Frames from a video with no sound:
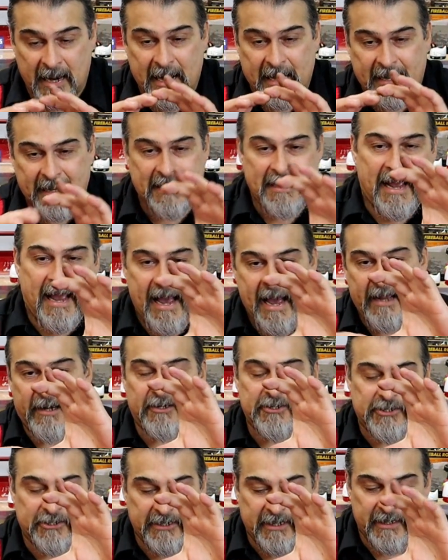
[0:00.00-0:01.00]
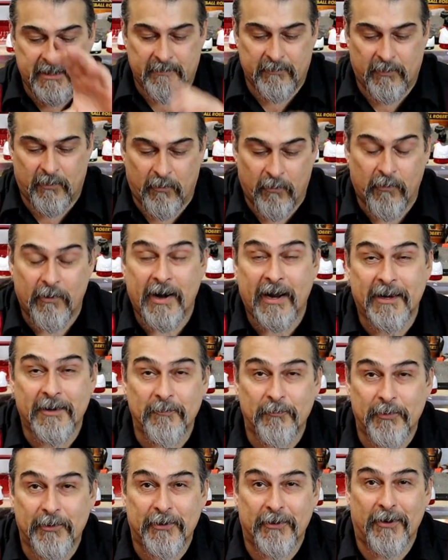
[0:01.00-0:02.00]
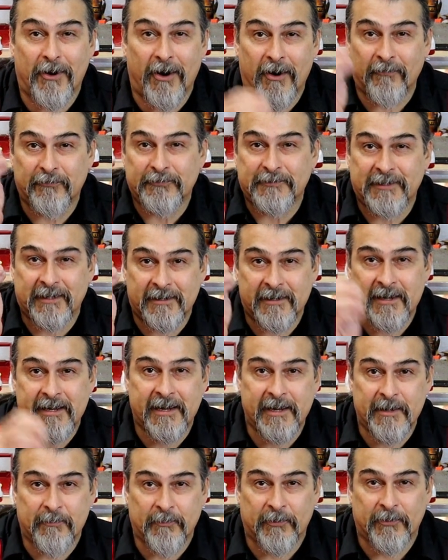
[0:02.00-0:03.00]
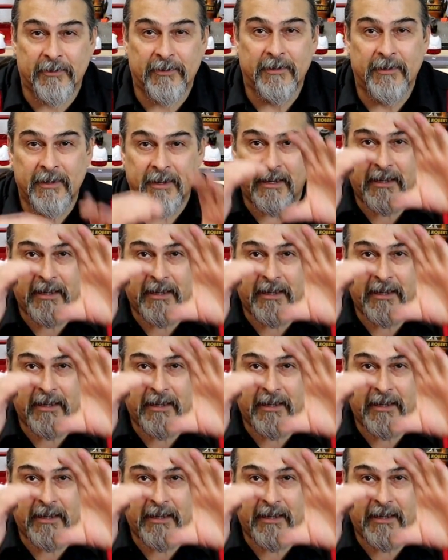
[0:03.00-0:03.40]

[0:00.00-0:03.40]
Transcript: can add a shim, or I can put an offset keeper